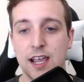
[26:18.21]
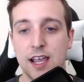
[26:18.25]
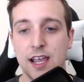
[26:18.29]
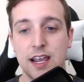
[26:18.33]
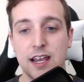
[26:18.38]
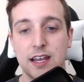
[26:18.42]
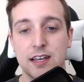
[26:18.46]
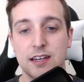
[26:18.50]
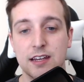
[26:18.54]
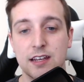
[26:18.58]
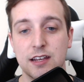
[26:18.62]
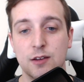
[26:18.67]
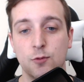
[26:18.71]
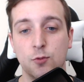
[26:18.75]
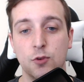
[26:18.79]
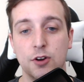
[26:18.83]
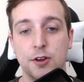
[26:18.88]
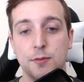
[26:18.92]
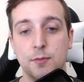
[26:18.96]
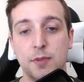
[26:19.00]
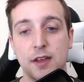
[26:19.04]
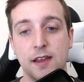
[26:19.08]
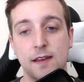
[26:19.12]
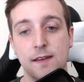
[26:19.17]
and it
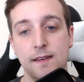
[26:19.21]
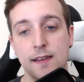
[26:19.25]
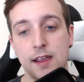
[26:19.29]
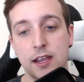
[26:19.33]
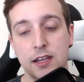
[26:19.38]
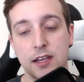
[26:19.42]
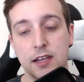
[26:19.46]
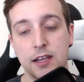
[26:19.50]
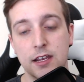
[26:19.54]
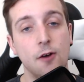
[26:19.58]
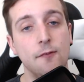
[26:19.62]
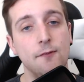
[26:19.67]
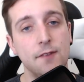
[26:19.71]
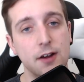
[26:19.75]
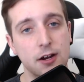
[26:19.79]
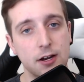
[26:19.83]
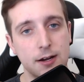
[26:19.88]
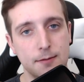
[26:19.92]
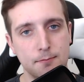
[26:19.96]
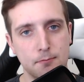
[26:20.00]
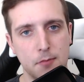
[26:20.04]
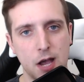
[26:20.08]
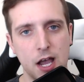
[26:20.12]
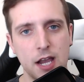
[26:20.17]
would have been,
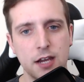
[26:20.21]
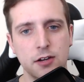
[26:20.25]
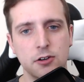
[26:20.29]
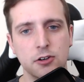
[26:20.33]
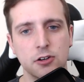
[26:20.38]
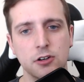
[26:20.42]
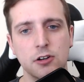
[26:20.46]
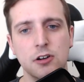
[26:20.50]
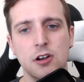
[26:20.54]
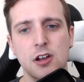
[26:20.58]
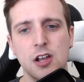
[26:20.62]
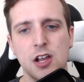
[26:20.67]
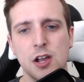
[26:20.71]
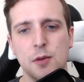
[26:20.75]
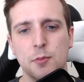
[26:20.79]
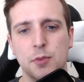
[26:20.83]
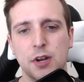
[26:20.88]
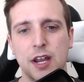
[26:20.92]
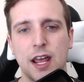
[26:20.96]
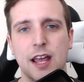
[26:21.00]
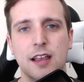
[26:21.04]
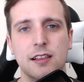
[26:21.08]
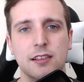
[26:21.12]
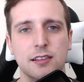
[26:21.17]
very minor,
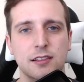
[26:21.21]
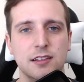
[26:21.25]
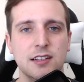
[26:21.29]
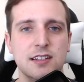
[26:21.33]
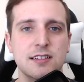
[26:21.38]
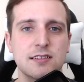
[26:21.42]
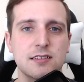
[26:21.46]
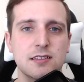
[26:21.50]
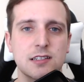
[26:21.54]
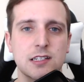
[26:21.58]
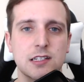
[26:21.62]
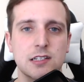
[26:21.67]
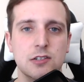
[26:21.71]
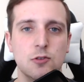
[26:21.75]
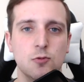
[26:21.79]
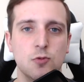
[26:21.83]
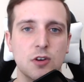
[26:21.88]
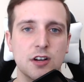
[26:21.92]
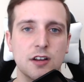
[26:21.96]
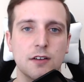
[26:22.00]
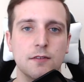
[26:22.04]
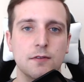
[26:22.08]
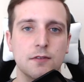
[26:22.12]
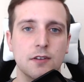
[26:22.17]
but at least you
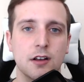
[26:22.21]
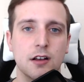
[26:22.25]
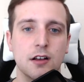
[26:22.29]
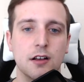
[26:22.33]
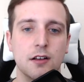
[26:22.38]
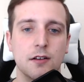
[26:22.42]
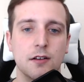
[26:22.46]
would have,